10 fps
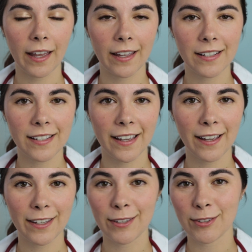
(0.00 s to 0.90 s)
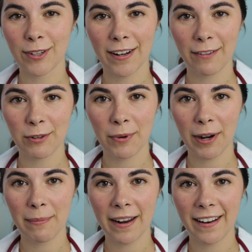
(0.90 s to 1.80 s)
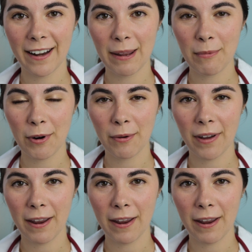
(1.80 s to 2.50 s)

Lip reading: that you shouldn't have to worry about it anymore,